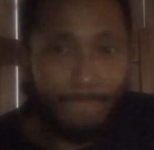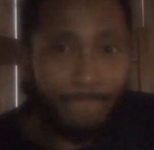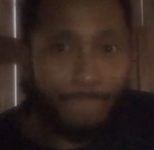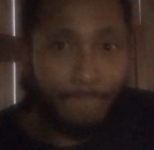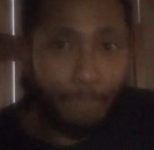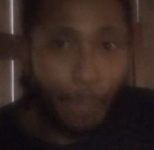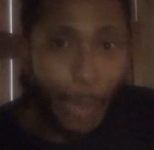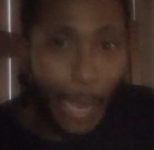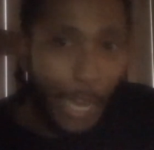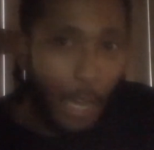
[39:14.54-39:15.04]

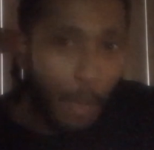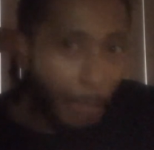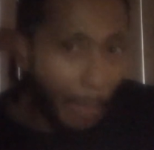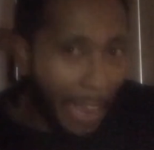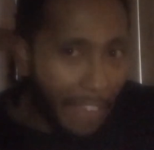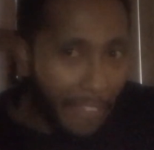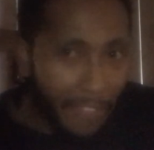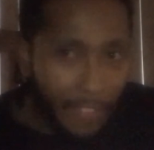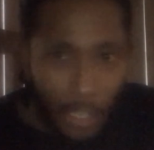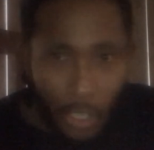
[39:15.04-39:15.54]
Baker
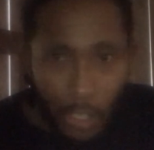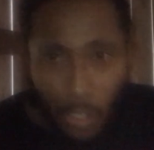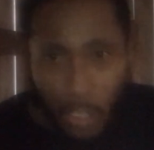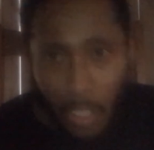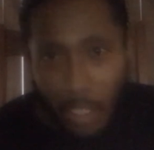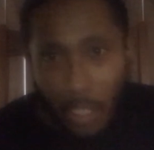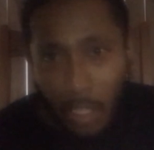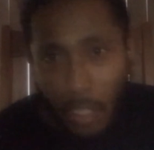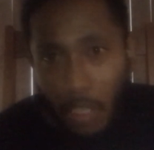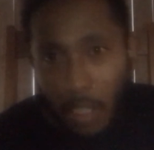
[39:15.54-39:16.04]
Mayfield,
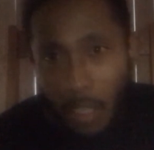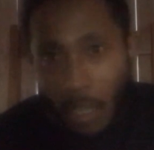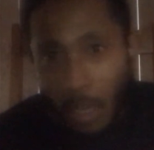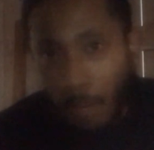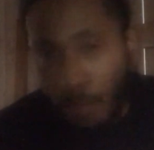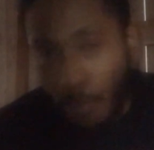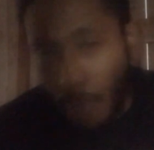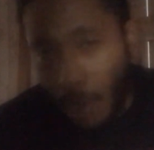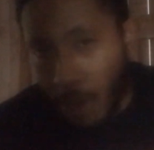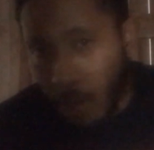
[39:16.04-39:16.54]
a
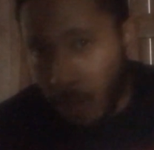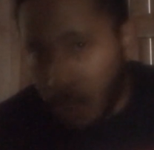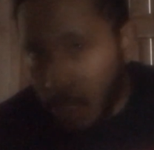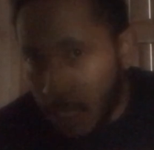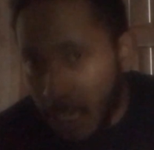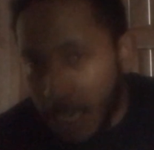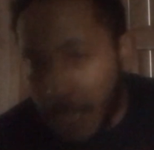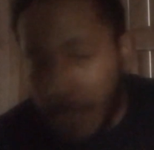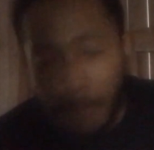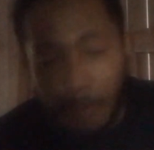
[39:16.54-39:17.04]
Browns
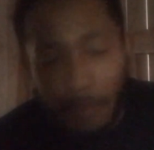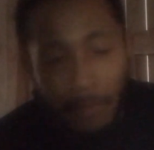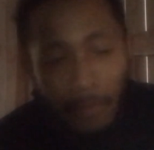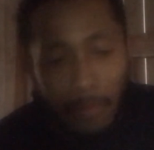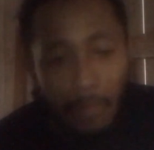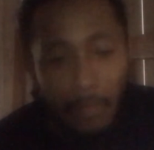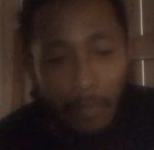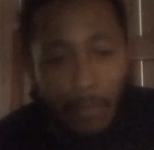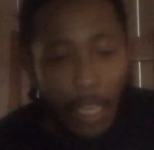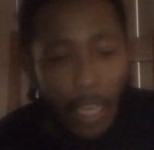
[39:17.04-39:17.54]
team,
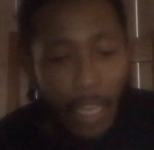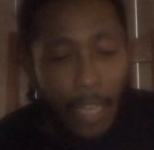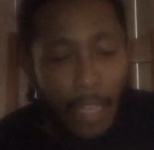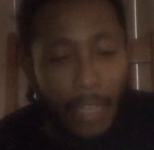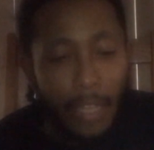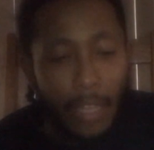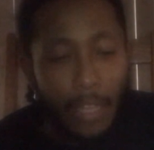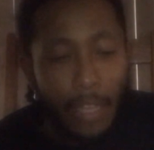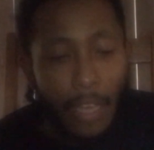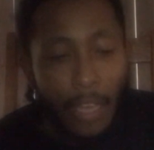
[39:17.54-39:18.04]

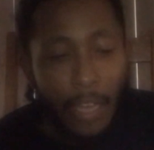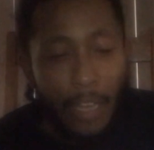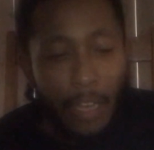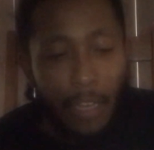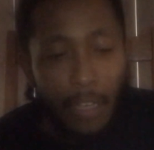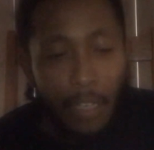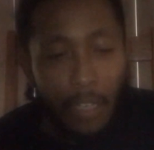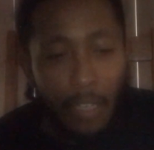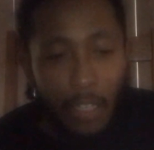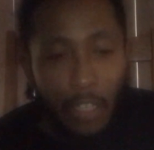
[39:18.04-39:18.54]
and then
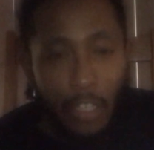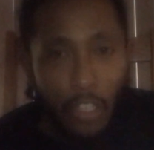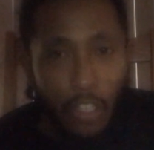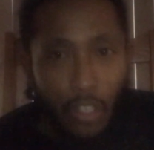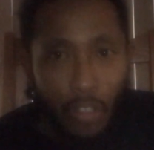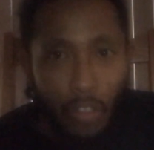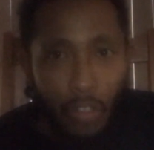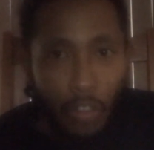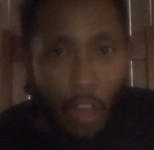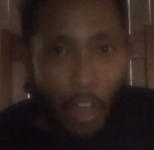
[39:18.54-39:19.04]

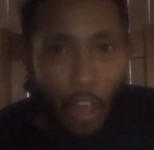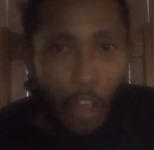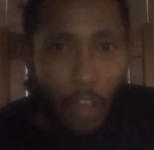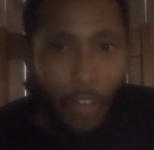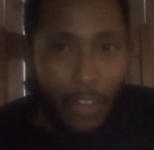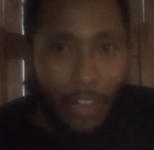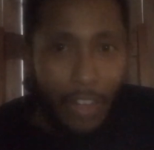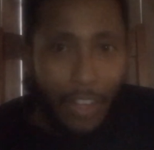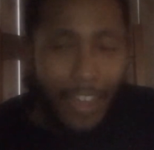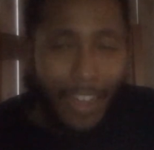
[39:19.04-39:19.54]

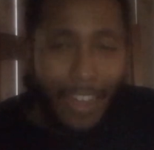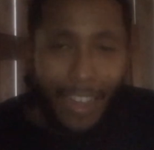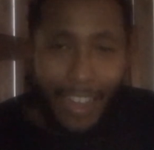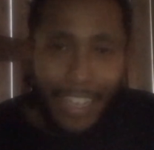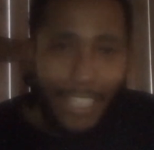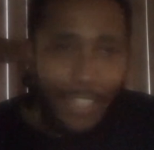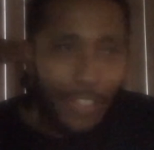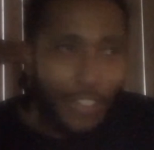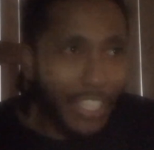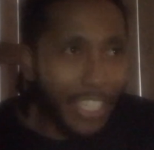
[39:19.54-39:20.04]

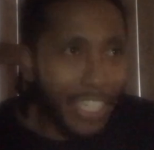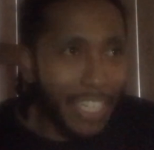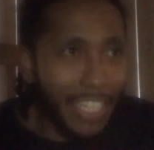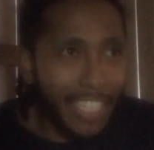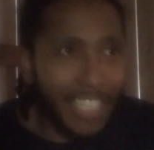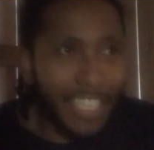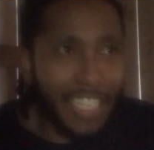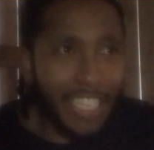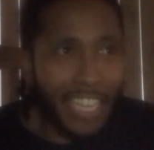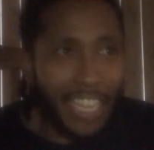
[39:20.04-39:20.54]
you've seen
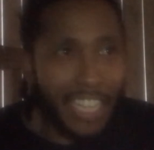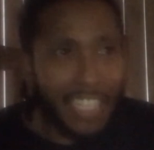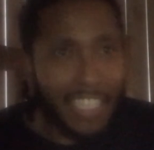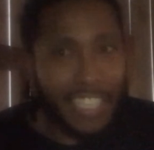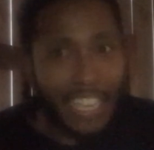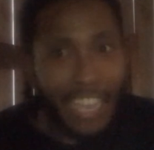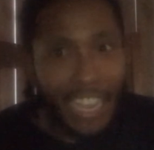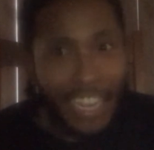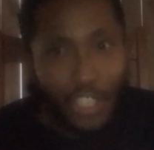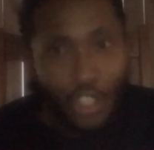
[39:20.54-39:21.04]
this against
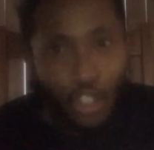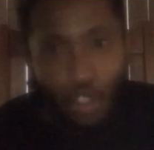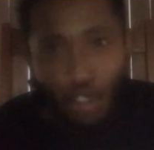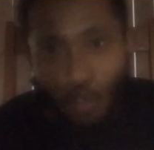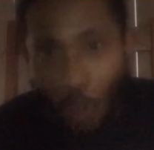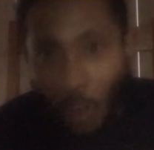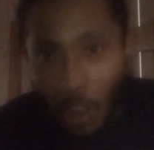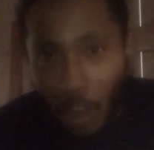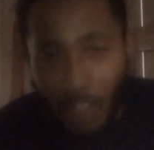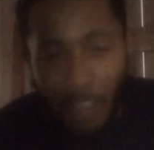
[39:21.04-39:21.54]
a
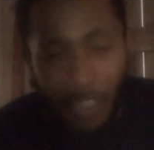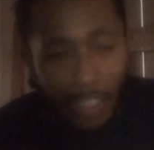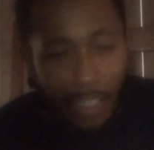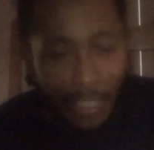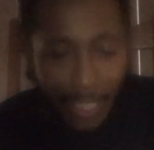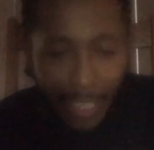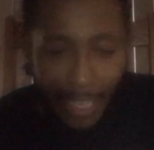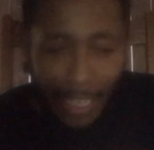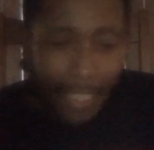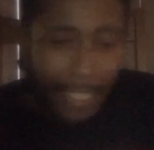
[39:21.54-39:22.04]
struggling
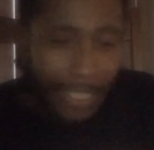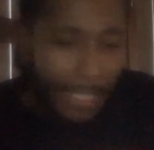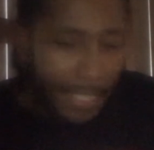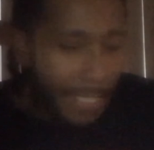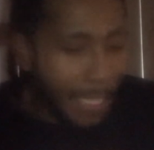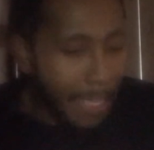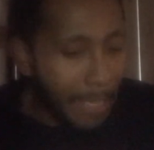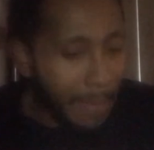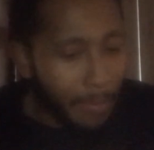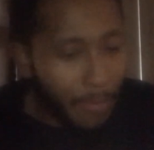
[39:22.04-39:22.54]
Texans
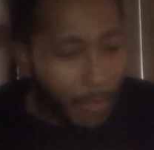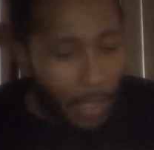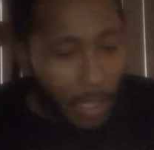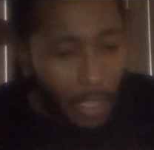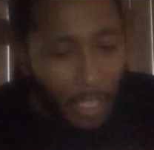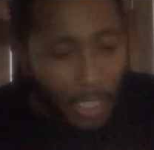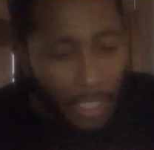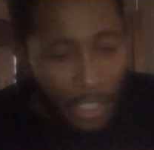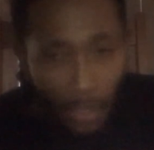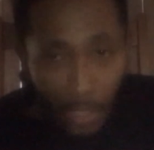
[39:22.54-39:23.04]
team.
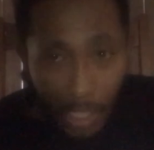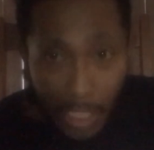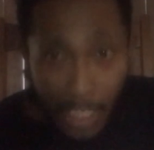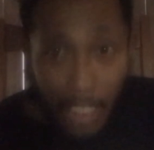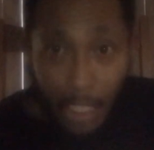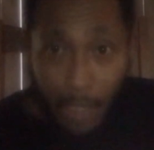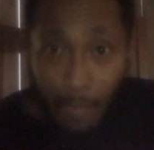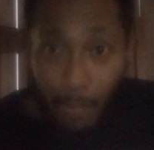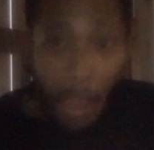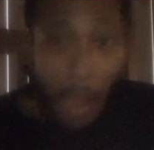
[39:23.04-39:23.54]
So this is a
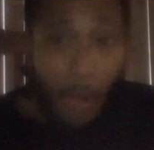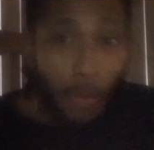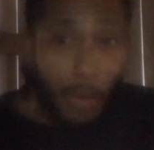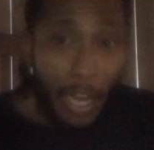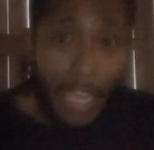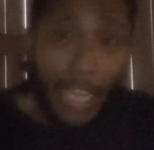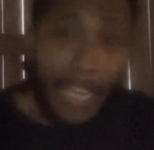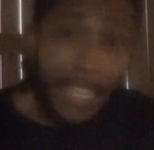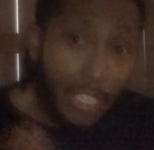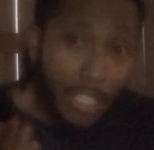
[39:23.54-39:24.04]
spot where they
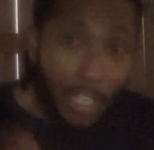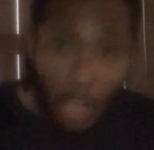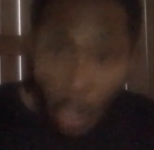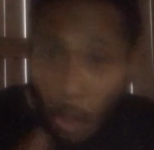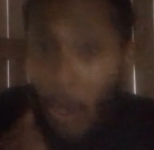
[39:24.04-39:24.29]
get to go